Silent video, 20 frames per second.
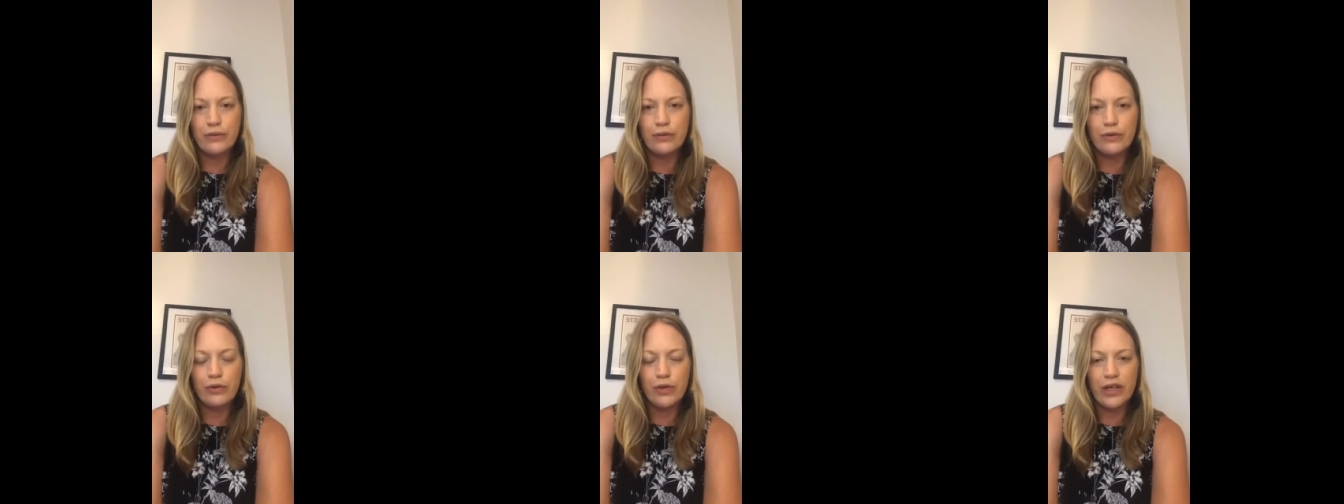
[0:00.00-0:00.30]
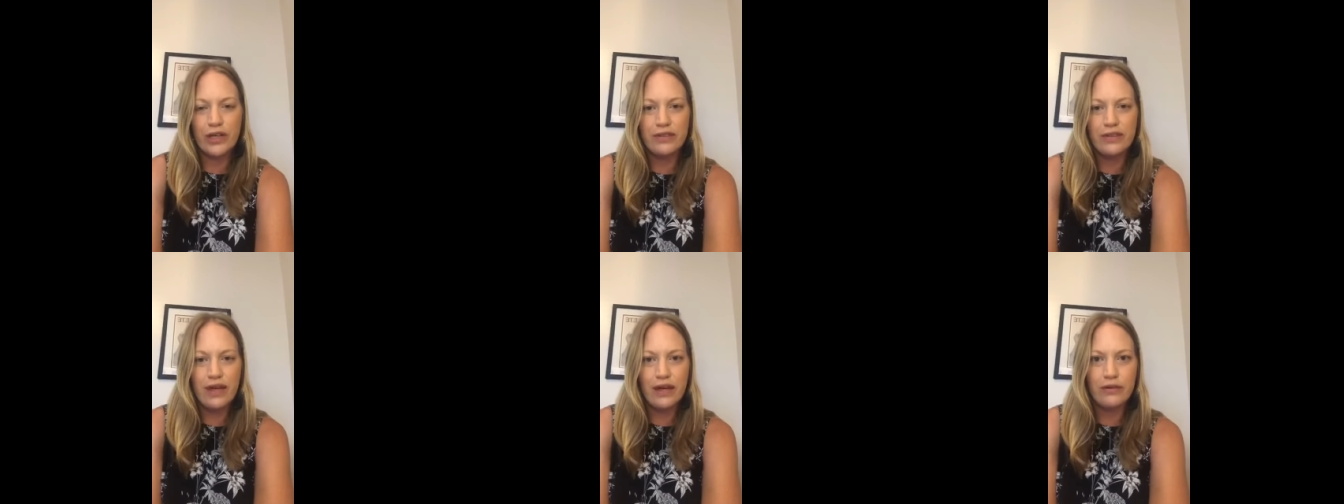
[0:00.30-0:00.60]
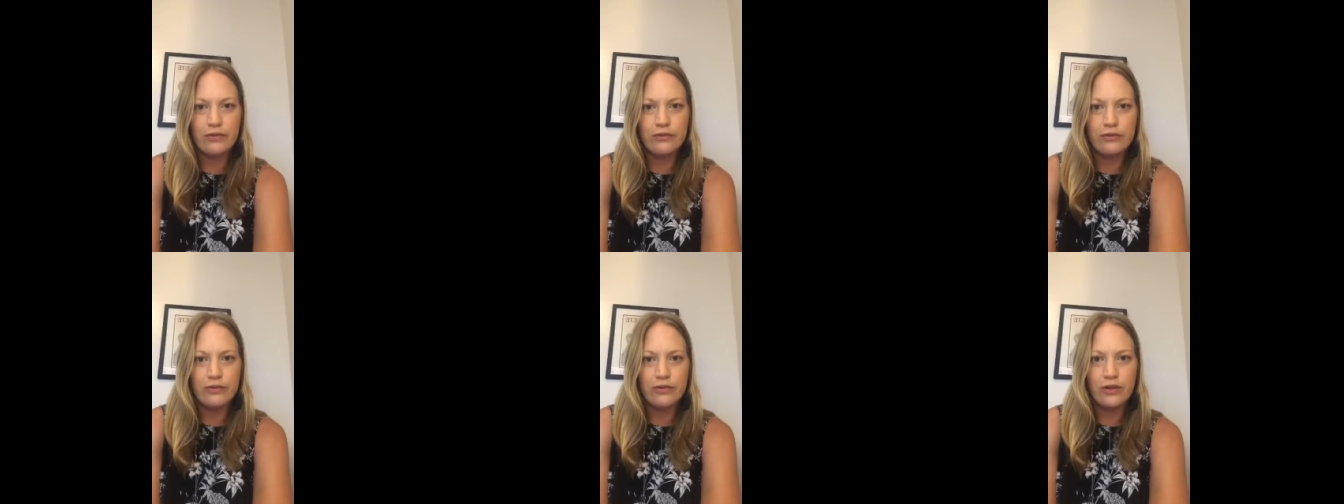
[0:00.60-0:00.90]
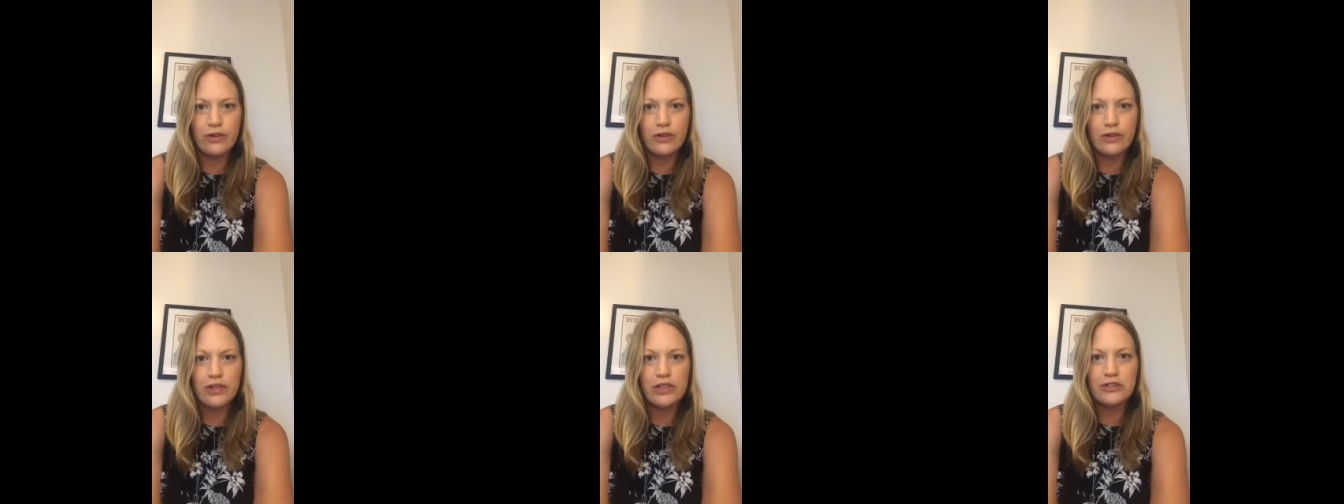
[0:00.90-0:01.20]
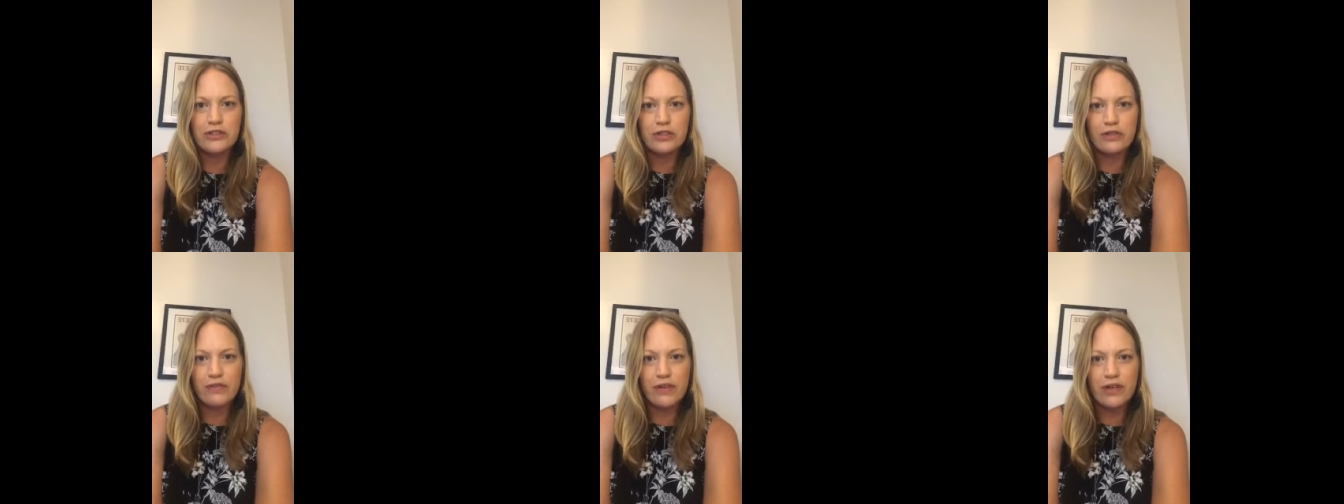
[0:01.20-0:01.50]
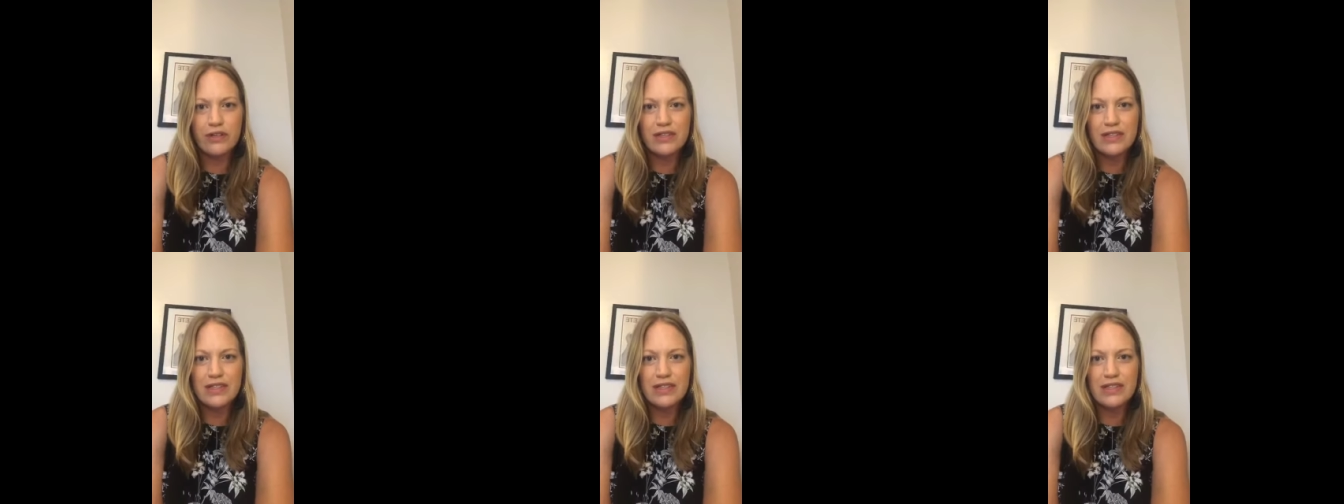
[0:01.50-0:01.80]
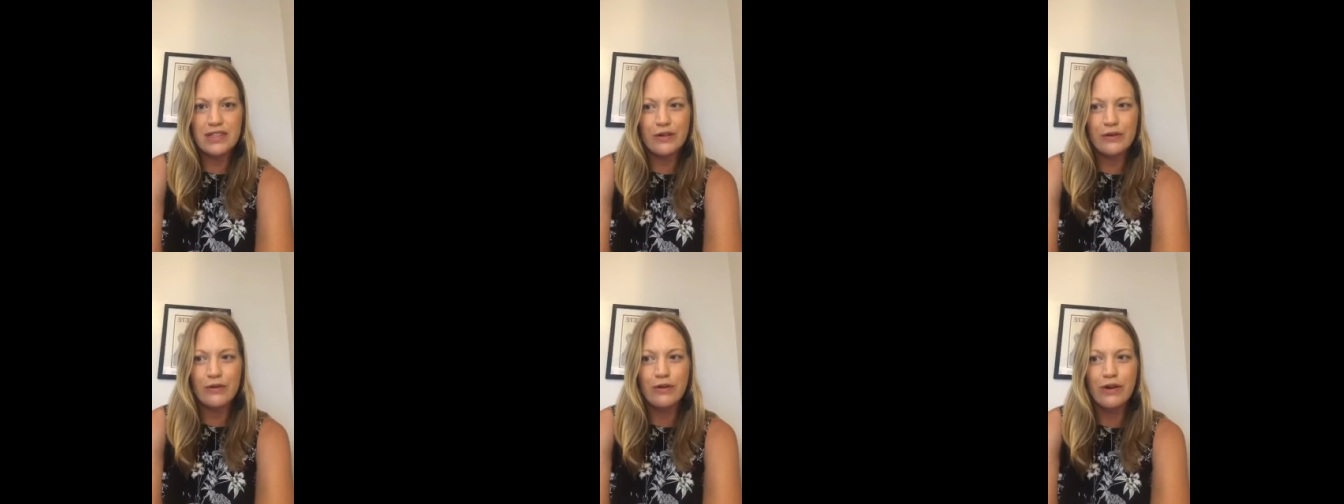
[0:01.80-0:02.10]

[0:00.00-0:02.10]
create that for each of us. So